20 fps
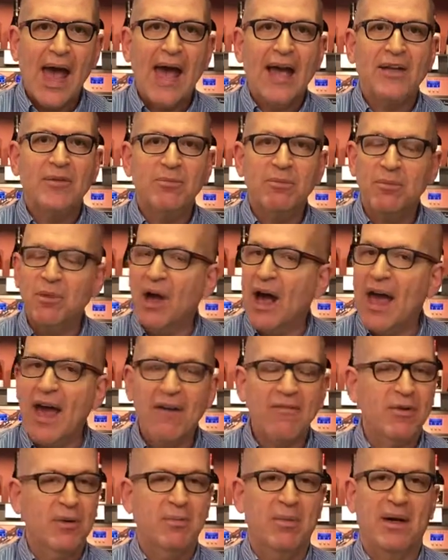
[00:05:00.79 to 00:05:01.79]
And
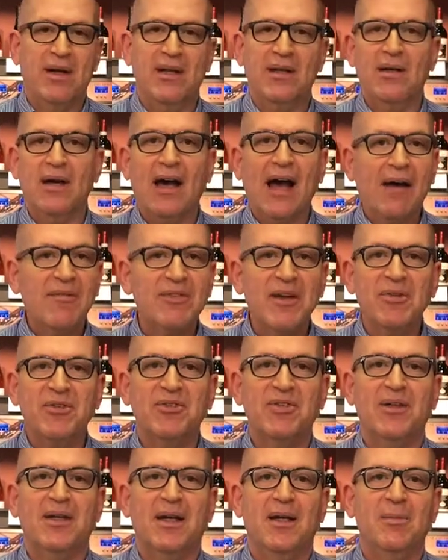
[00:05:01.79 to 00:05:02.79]
everybody, I've never
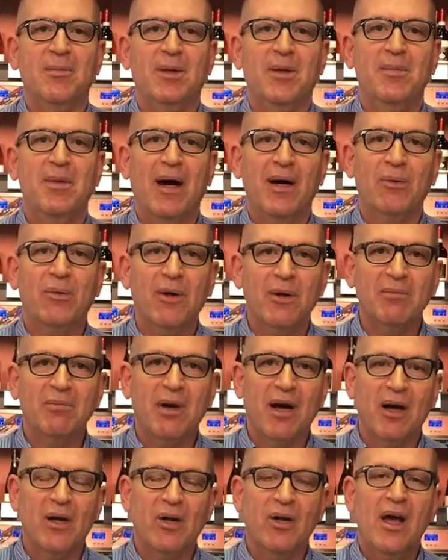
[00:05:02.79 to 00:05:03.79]
seen anybody buy one
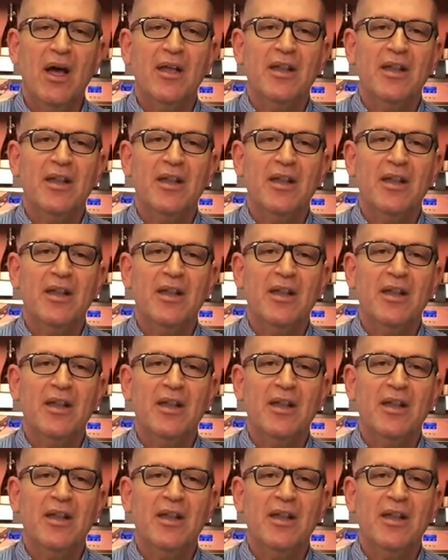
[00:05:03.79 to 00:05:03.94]
bottle.